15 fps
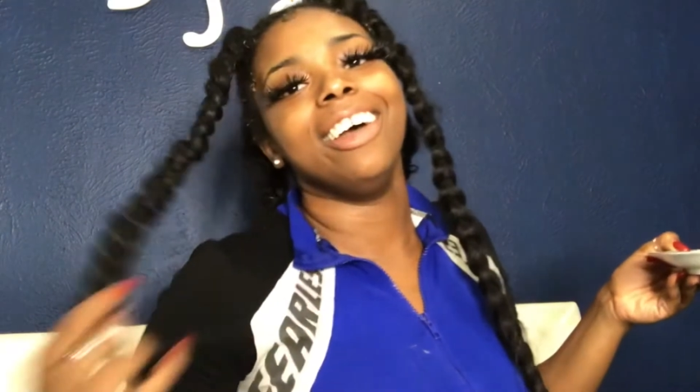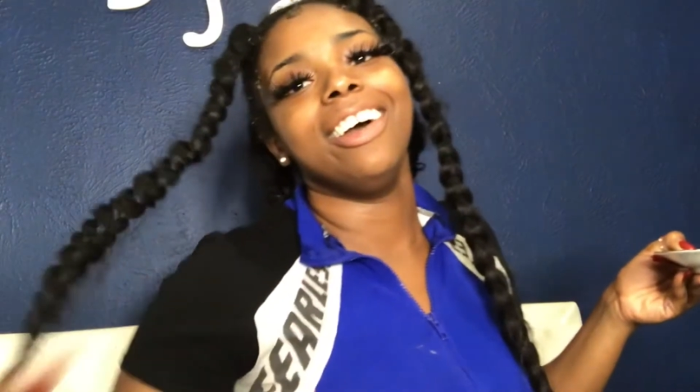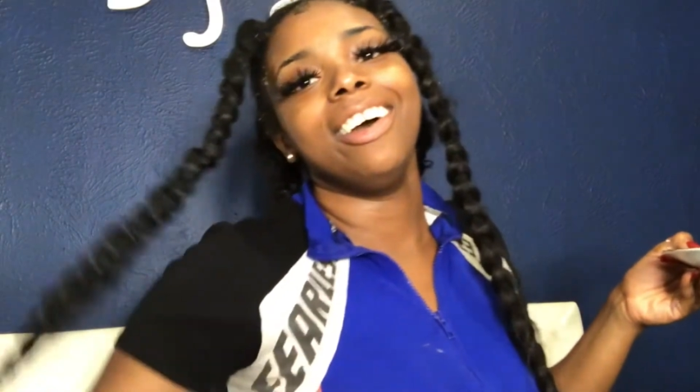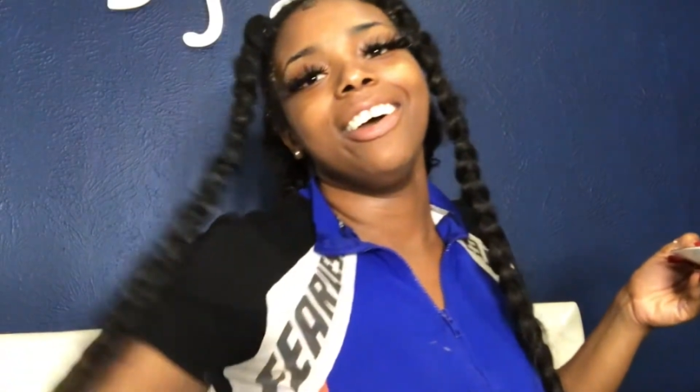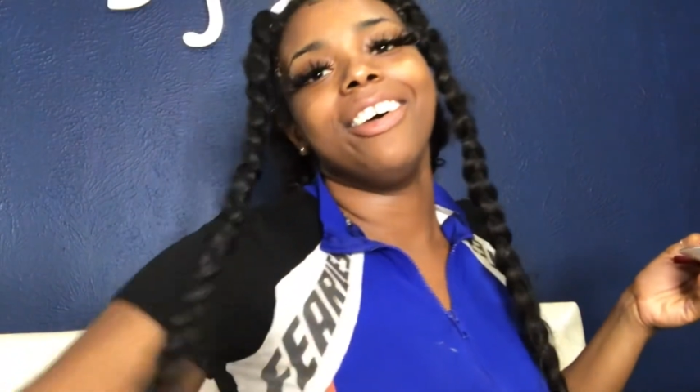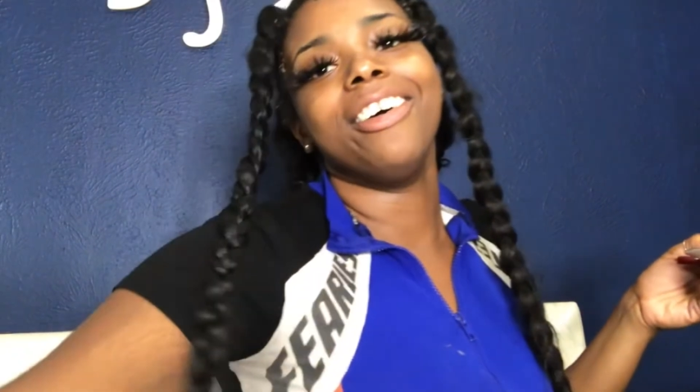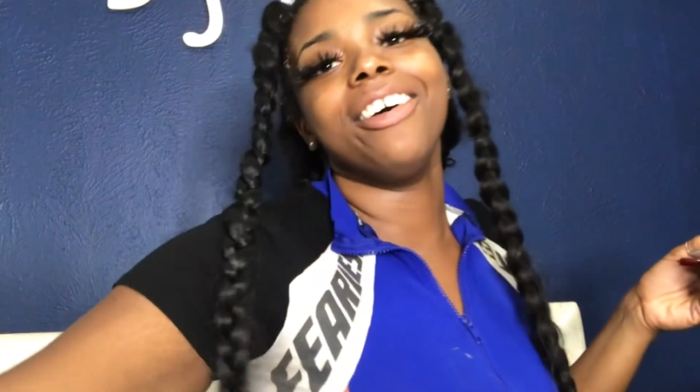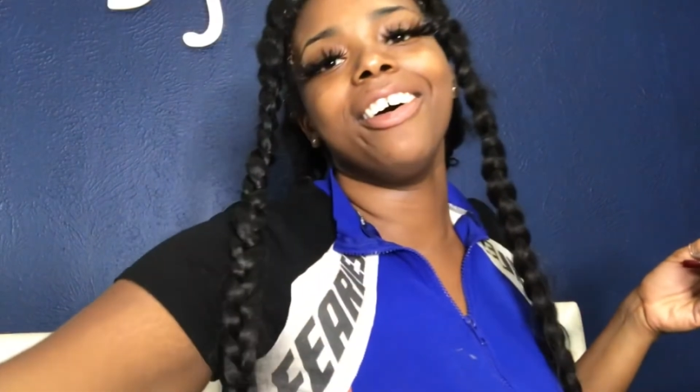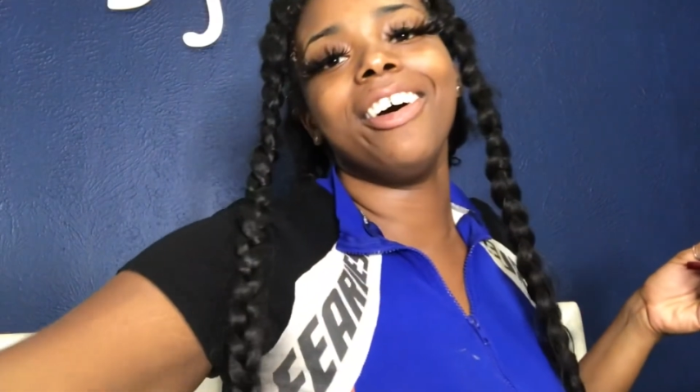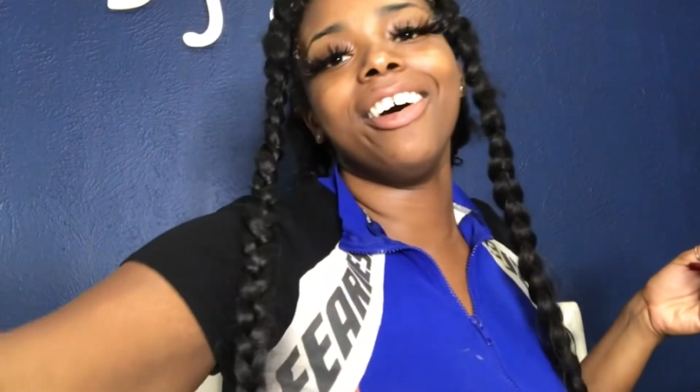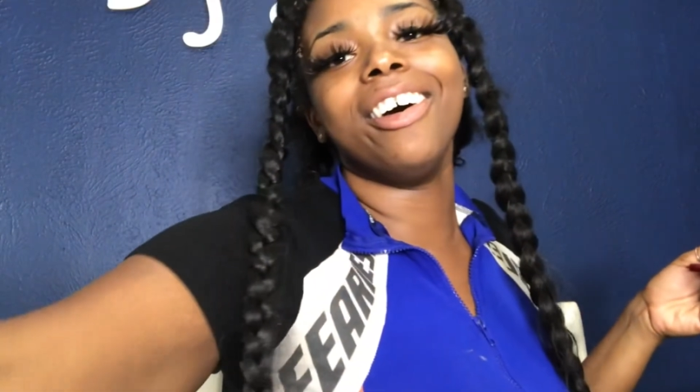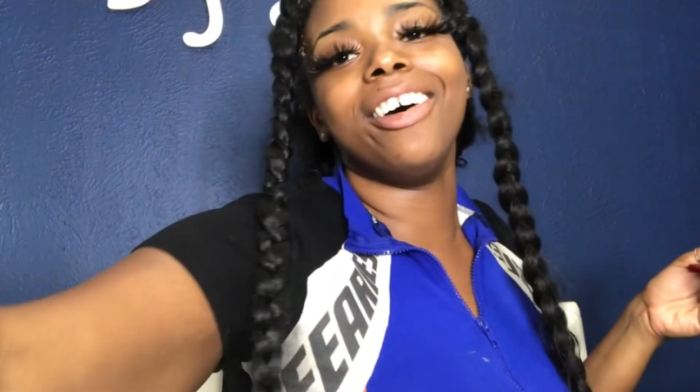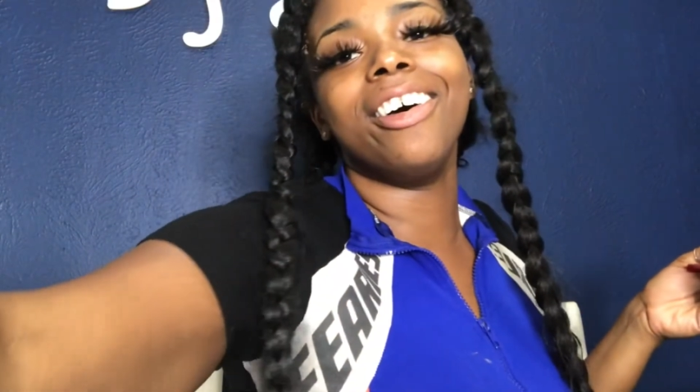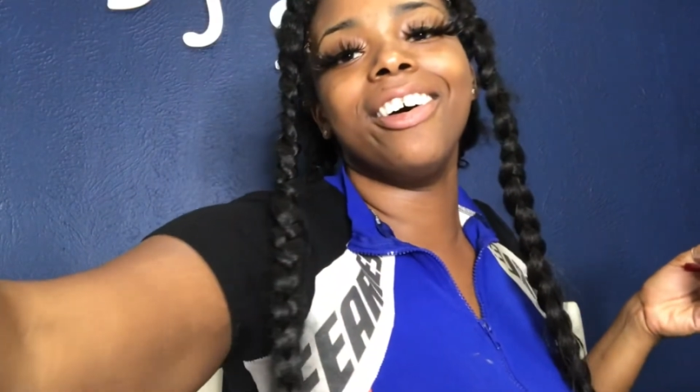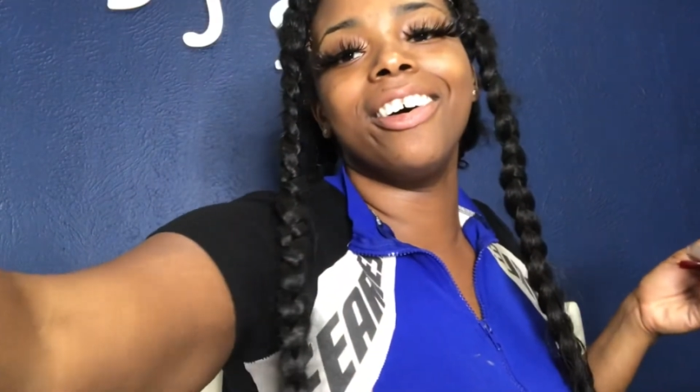Man, this
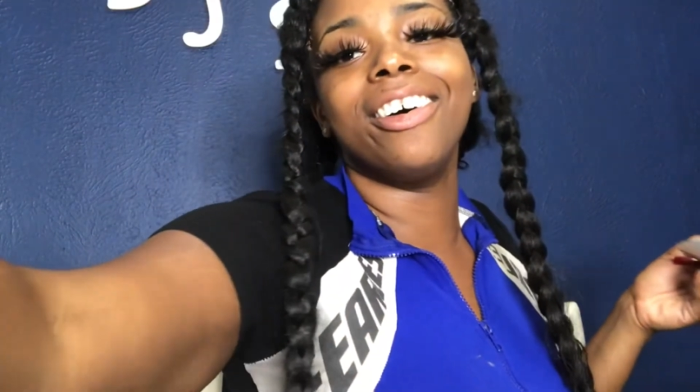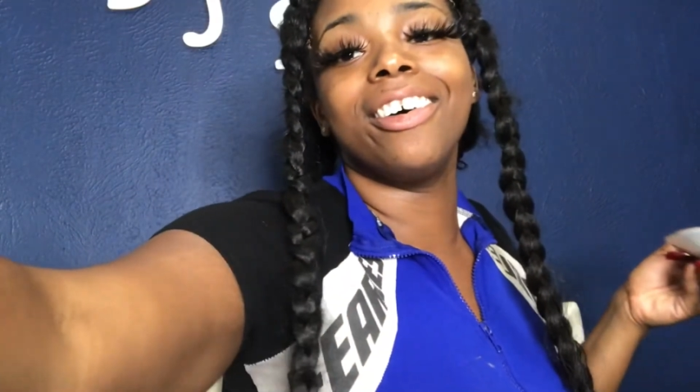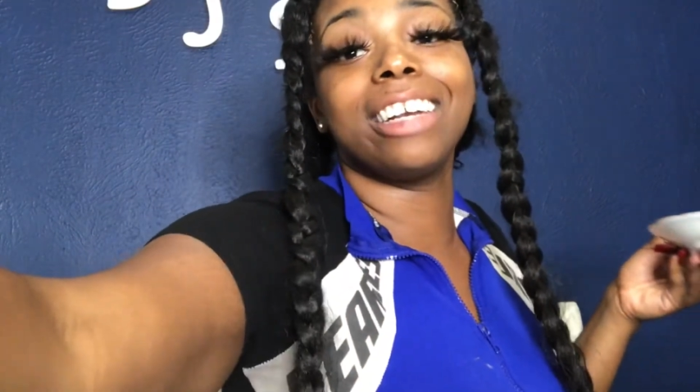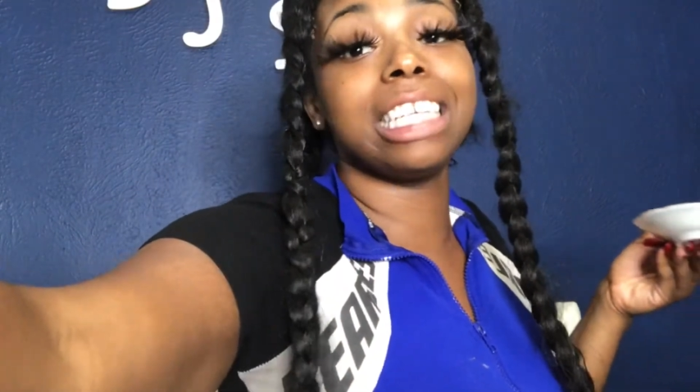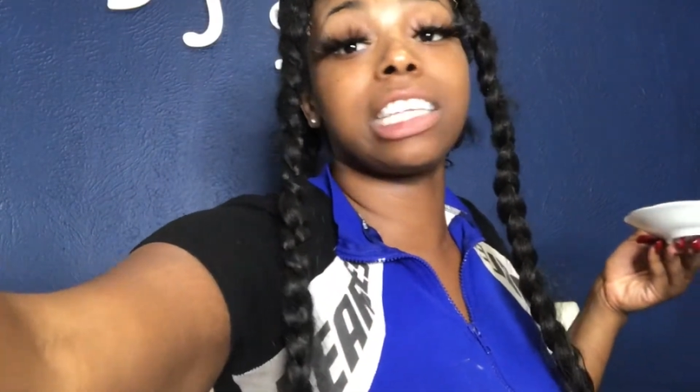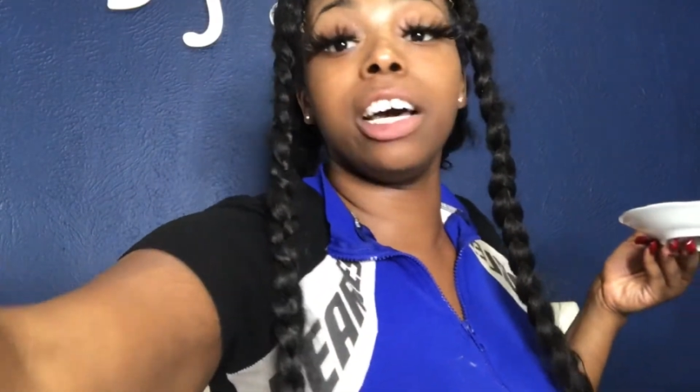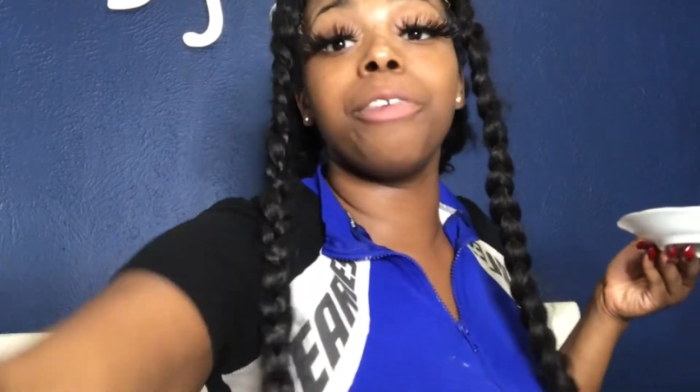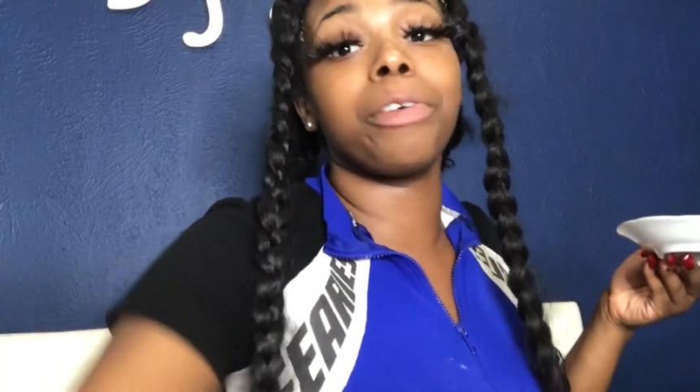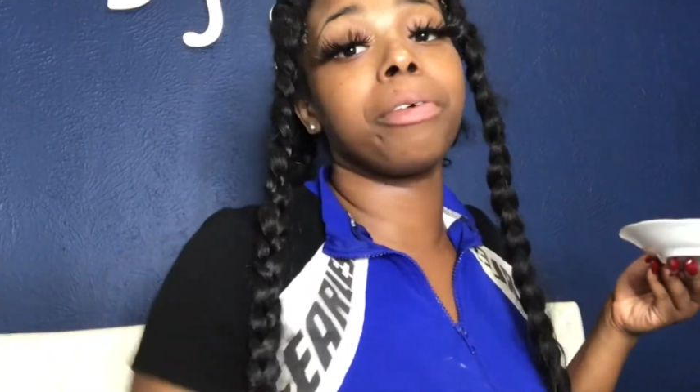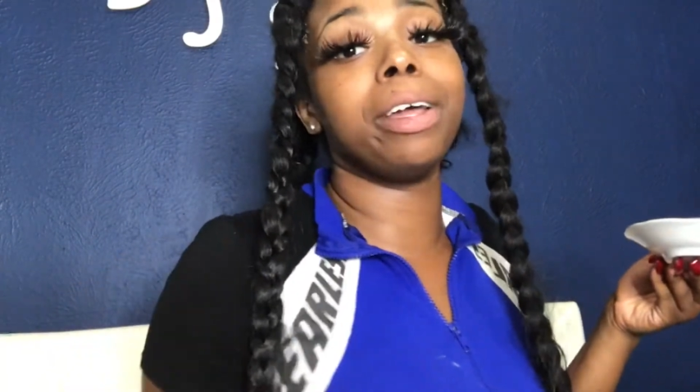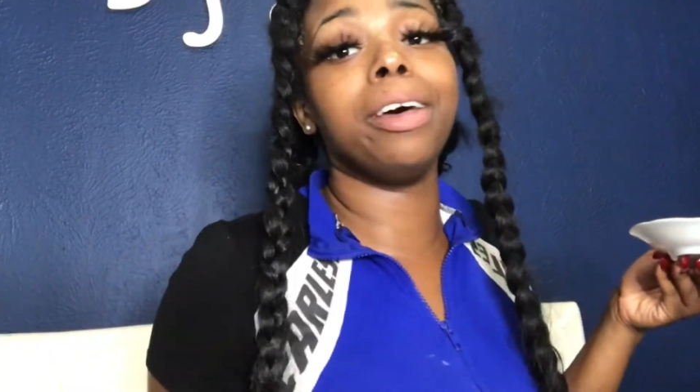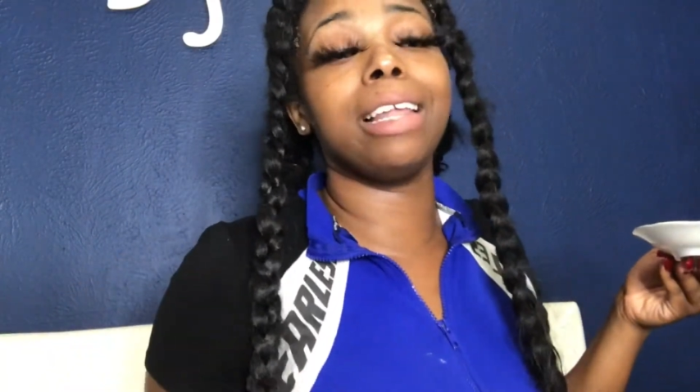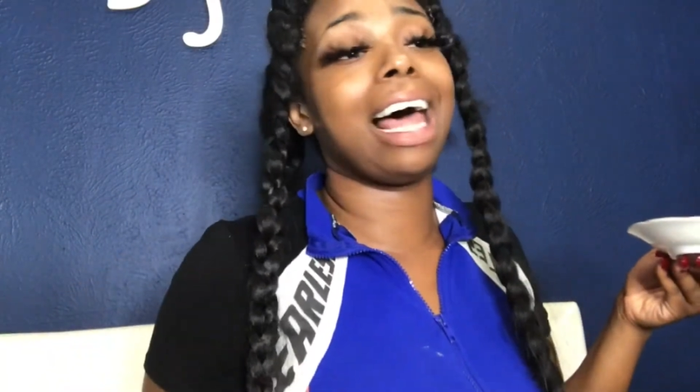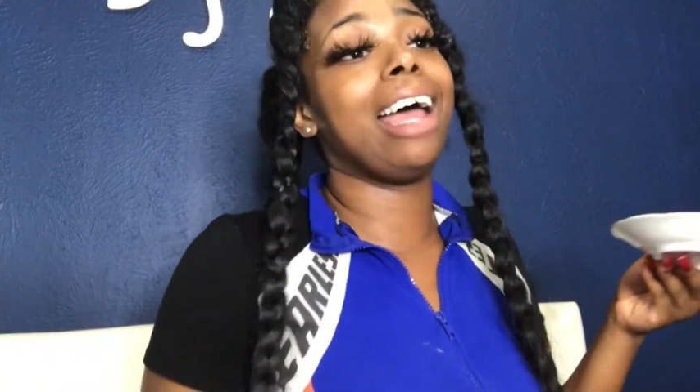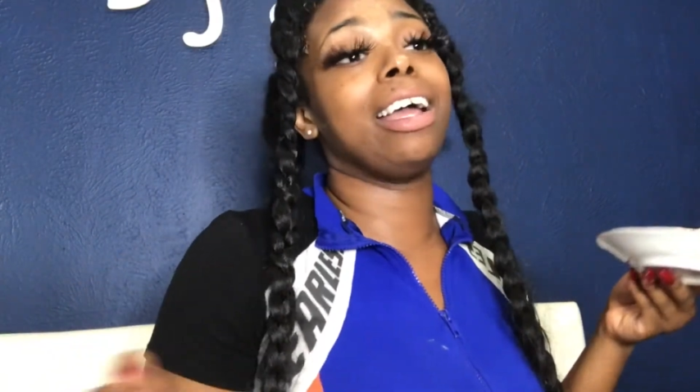good for
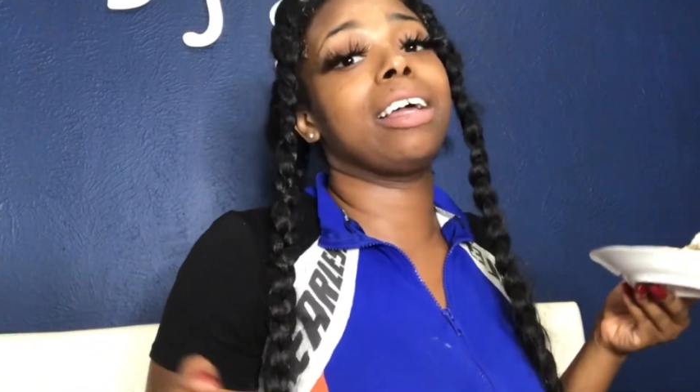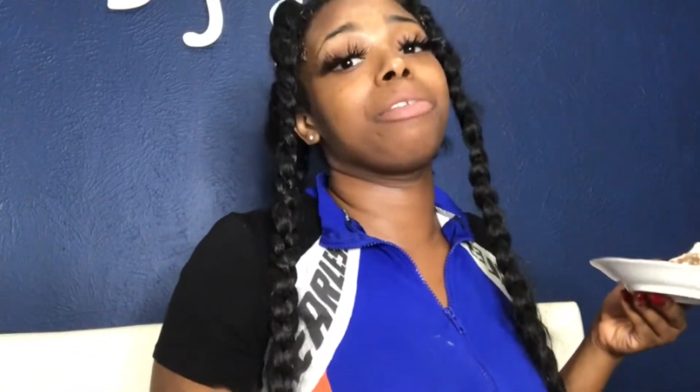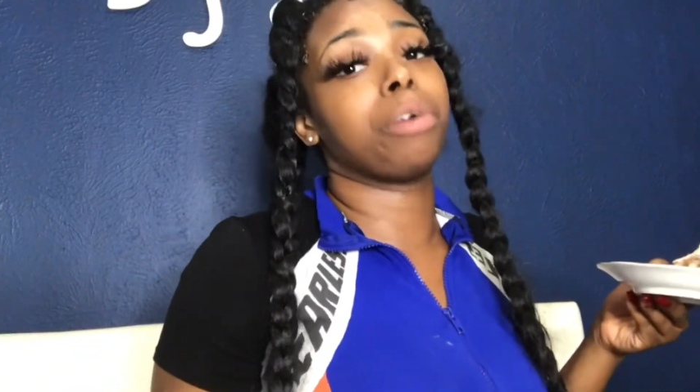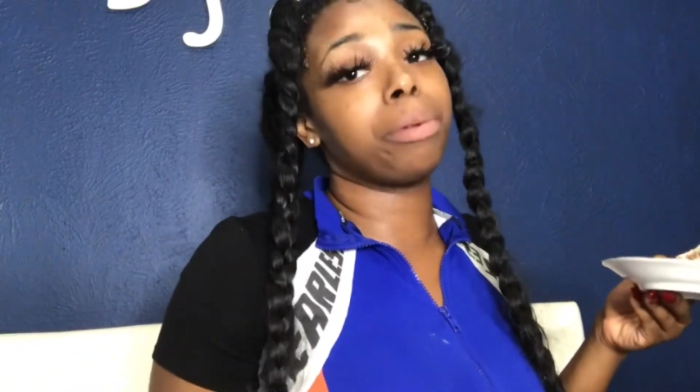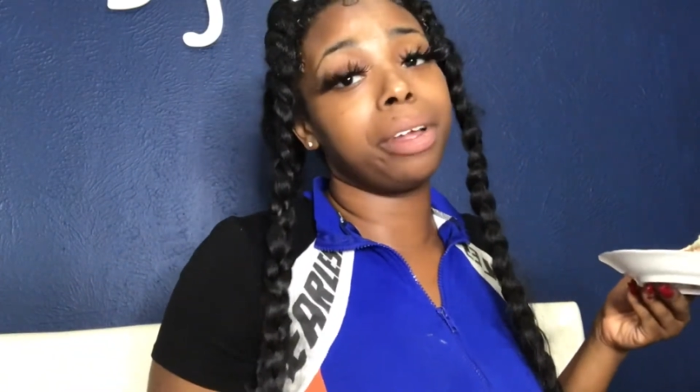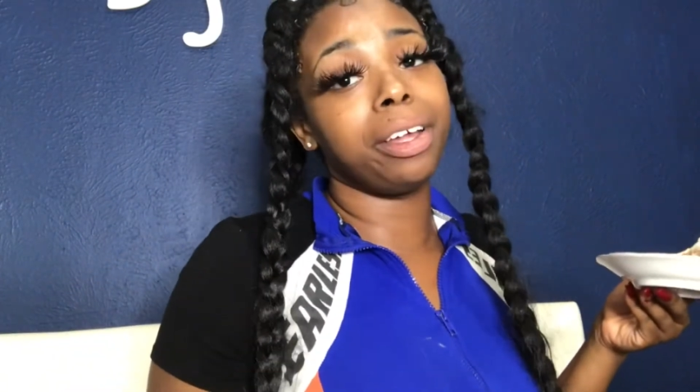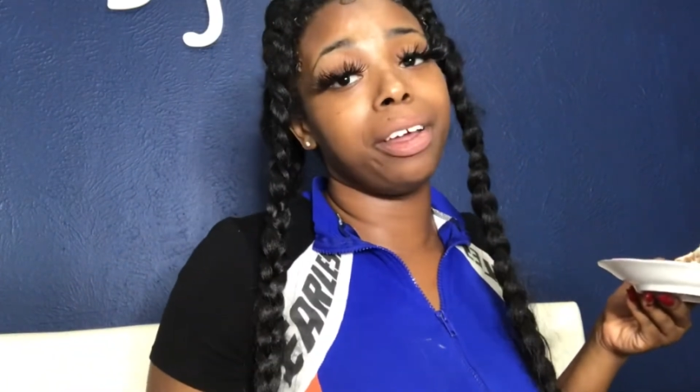real, like, for real.